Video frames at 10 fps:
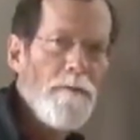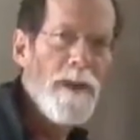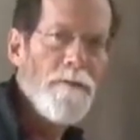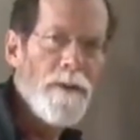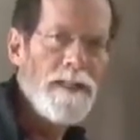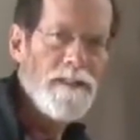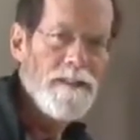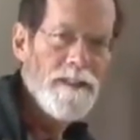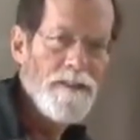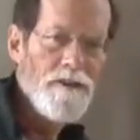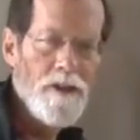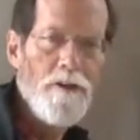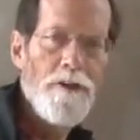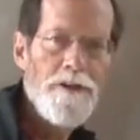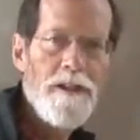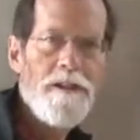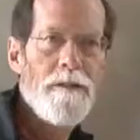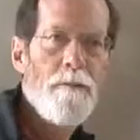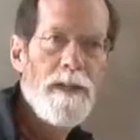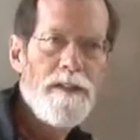you a minute about the Sluder
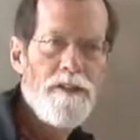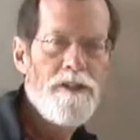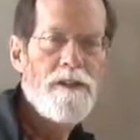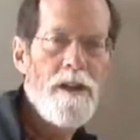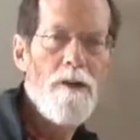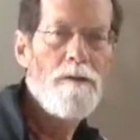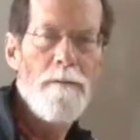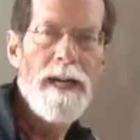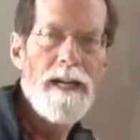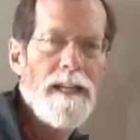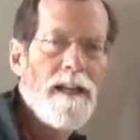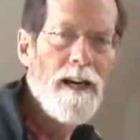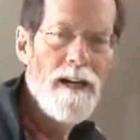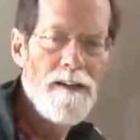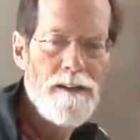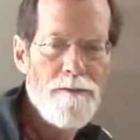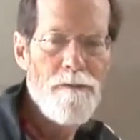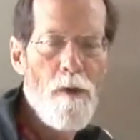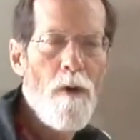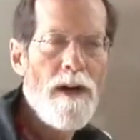system we just talked about in our
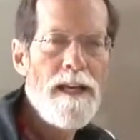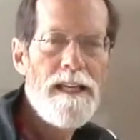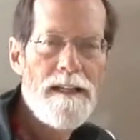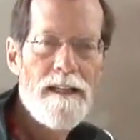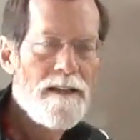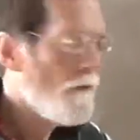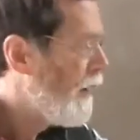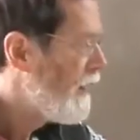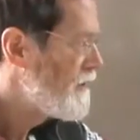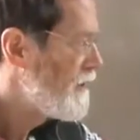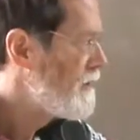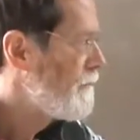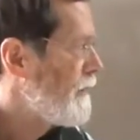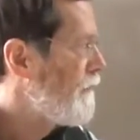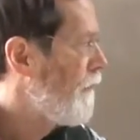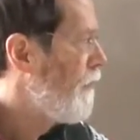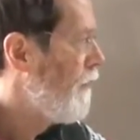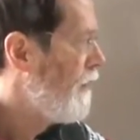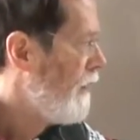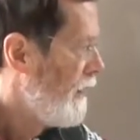floor heat and the wire system in the
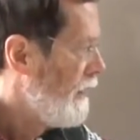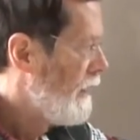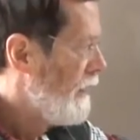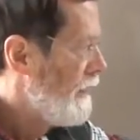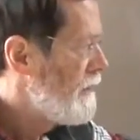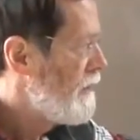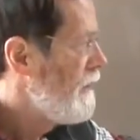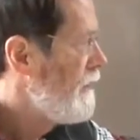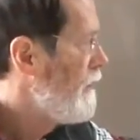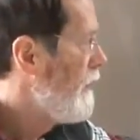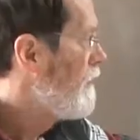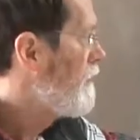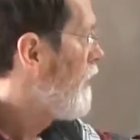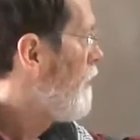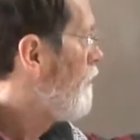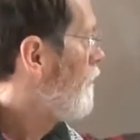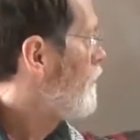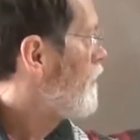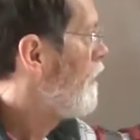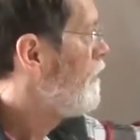floor. This here is called
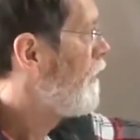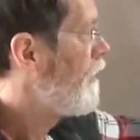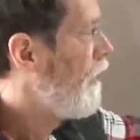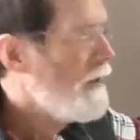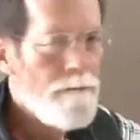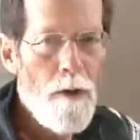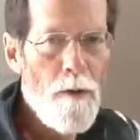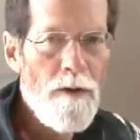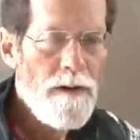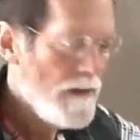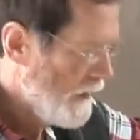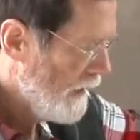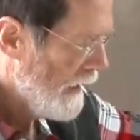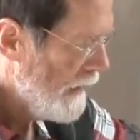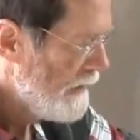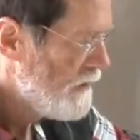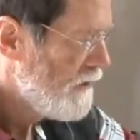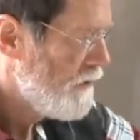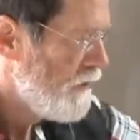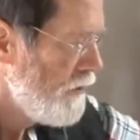a Sluder Curdy board, and this is